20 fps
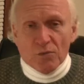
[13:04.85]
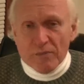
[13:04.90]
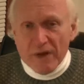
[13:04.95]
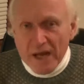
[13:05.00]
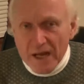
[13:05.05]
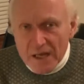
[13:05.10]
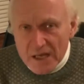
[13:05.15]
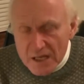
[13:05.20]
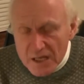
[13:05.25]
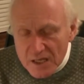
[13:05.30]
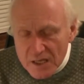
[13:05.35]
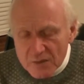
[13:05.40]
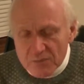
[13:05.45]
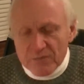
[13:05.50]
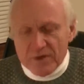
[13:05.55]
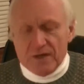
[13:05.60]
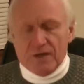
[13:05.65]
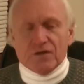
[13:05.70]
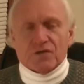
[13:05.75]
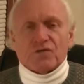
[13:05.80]
make
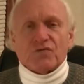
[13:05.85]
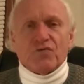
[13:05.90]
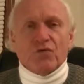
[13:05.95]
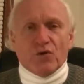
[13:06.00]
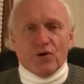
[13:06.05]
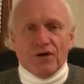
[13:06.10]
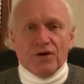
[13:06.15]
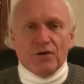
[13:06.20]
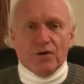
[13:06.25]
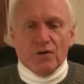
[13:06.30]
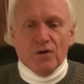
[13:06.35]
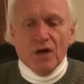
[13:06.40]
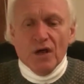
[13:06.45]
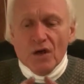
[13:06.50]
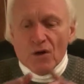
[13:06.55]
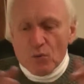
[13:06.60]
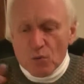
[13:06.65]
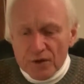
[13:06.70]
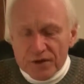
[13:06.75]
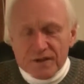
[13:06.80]
emails for you
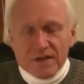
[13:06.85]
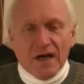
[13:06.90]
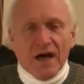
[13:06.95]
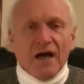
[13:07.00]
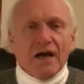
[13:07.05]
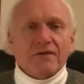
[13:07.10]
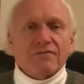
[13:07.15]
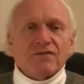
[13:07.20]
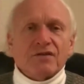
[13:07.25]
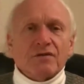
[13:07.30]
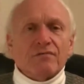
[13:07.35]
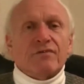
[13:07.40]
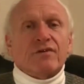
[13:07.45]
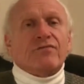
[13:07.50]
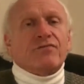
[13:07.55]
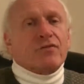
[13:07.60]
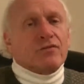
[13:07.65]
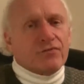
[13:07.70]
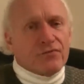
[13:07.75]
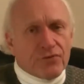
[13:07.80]
with DiveSilver
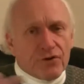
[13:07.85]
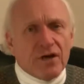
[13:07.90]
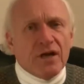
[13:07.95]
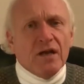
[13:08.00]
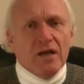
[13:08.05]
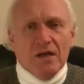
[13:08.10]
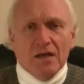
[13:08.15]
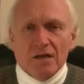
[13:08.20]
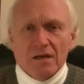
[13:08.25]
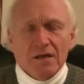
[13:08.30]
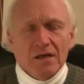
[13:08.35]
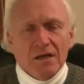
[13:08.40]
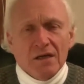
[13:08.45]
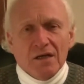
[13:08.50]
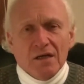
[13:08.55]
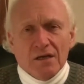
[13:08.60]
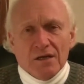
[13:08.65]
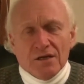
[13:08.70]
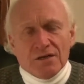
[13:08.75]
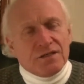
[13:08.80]
for free.
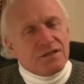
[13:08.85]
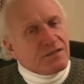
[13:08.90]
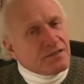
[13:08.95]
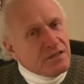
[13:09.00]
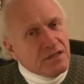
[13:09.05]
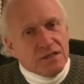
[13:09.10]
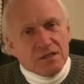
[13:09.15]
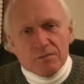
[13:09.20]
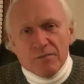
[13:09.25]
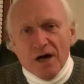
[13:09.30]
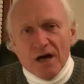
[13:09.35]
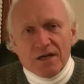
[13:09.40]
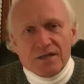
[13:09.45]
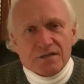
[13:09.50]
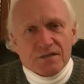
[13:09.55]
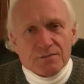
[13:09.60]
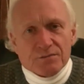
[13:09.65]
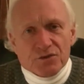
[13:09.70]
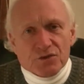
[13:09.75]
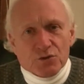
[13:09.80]
You just need to buy
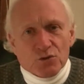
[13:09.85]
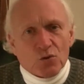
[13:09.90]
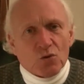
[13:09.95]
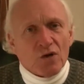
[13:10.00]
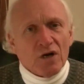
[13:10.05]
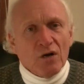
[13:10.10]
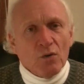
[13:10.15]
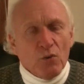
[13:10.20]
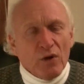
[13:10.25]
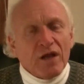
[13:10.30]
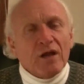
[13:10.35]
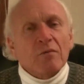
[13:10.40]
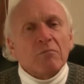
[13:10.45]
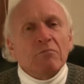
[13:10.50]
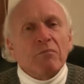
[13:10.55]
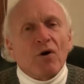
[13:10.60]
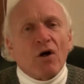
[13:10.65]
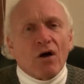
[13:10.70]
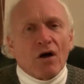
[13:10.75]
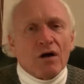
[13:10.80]
some jewelry. We can
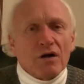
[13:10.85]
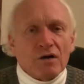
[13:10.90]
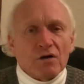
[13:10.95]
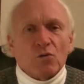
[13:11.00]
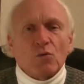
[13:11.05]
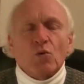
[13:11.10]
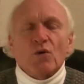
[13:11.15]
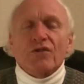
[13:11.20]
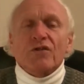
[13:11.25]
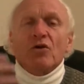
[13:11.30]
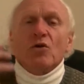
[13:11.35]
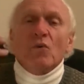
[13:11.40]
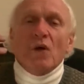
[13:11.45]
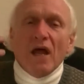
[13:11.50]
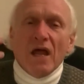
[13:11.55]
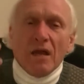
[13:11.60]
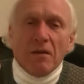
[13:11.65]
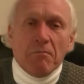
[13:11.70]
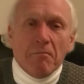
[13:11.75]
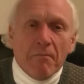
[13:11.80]
partner with you
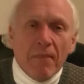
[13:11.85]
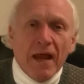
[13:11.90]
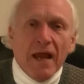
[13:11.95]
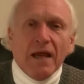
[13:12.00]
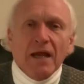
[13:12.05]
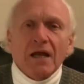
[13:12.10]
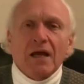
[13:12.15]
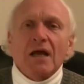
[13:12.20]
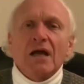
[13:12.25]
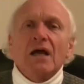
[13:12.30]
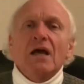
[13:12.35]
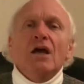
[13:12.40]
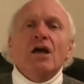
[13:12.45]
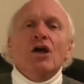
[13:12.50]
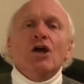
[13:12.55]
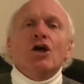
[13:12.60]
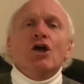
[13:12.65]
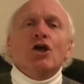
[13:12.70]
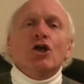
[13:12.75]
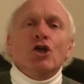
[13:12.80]
and make
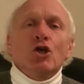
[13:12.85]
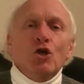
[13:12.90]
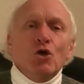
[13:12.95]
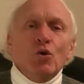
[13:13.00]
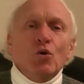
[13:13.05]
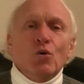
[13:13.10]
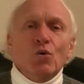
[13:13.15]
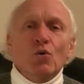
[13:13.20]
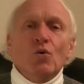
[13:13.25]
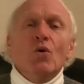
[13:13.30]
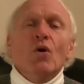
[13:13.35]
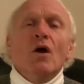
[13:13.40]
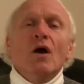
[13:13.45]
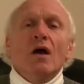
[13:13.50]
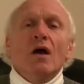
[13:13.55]
you